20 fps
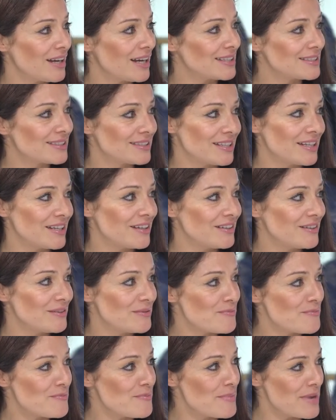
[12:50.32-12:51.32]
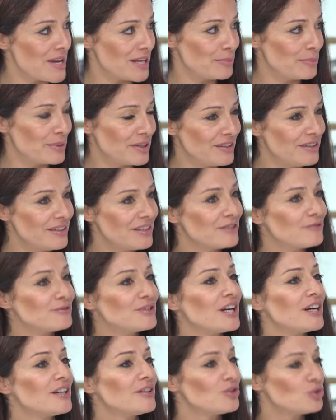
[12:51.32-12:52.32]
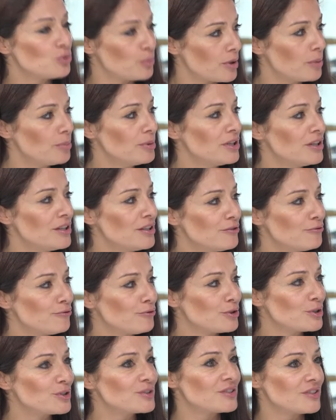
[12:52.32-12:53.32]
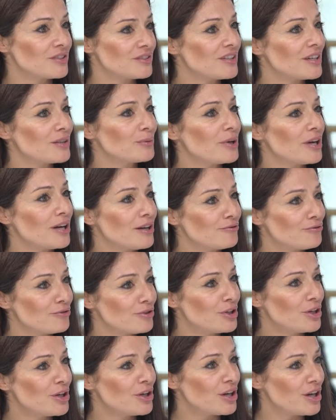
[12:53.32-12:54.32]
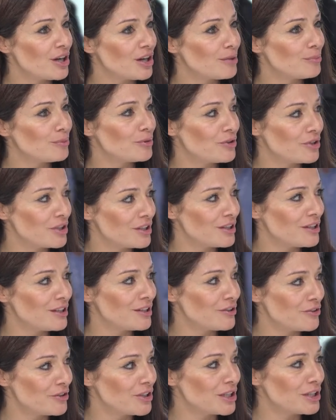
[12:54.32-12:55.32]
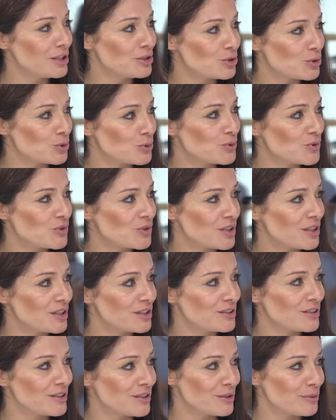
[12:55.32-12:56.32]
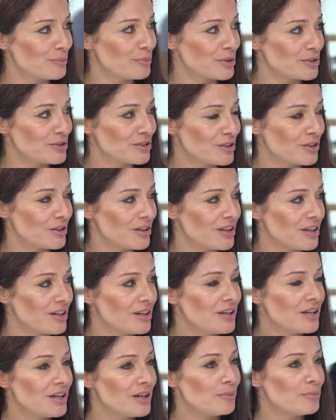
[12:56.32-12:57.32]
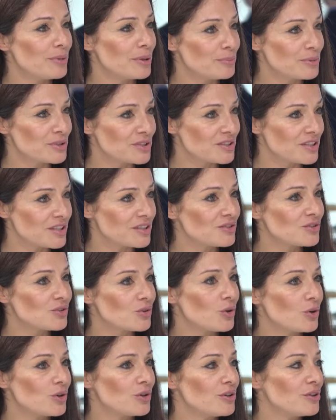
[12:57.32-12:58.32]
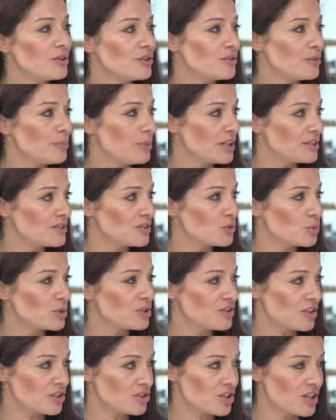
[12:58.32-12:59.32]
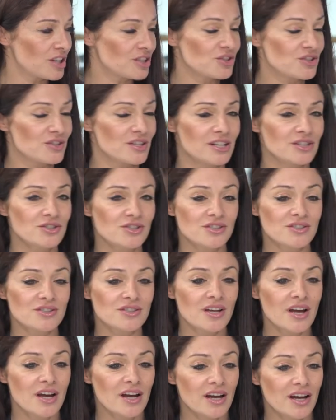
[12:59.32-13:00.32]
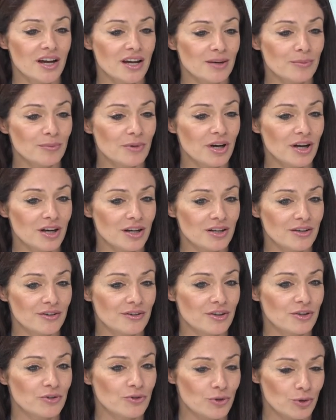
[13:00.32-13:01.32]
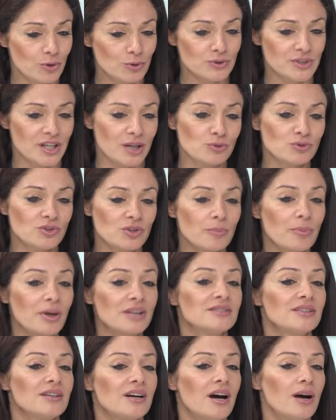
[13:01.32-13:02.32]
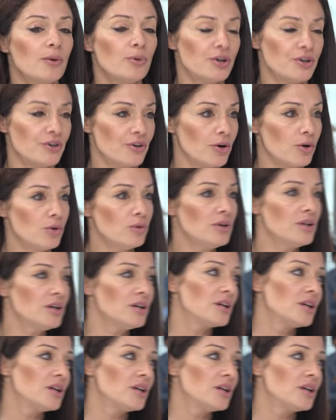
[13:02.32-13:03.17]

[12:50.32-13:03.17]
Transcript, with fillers: as they may be, if they are not properly enforced, then we have um, real, real issues in the particular member states or in the places where such legislations um, are rolled out. But our role